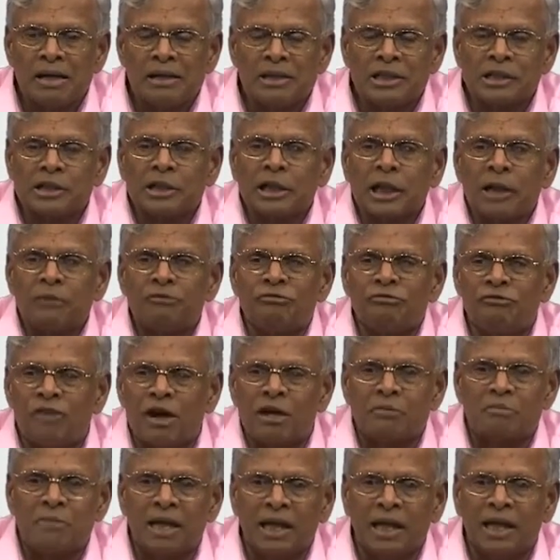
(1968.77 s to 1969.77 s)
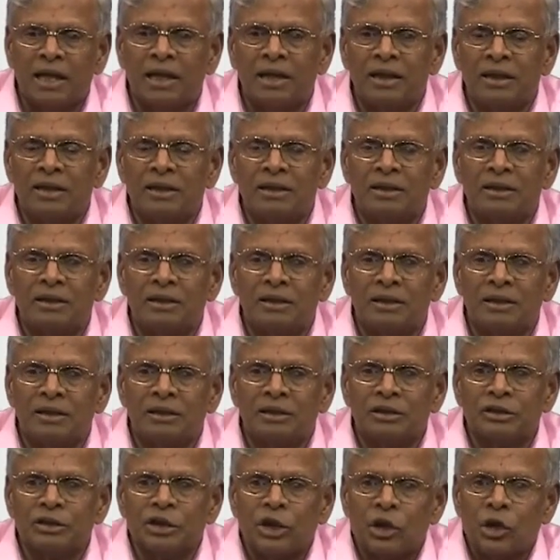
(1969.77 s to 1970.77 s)
describe formally
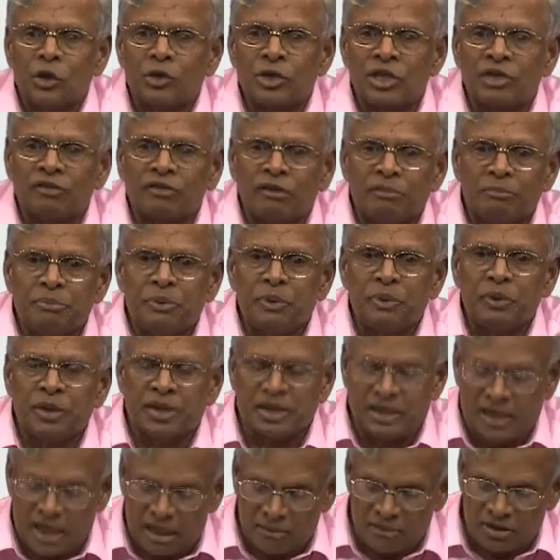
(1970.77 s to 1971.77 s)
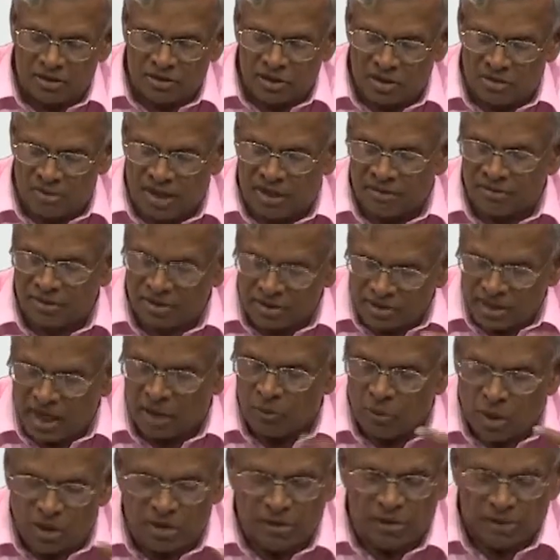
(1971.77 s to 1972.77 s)
the notion of computing the elements of the matrix.
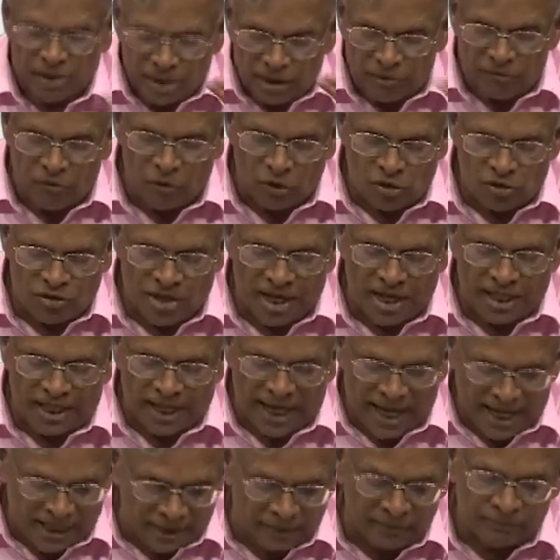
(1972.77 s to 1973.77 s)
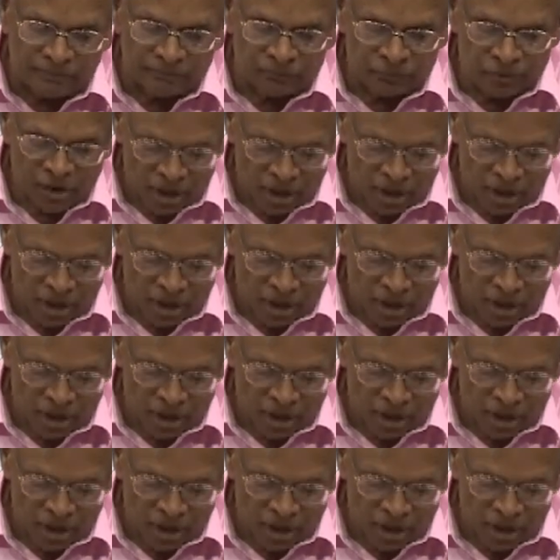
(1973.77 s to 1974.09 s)
I want to reinforce that again.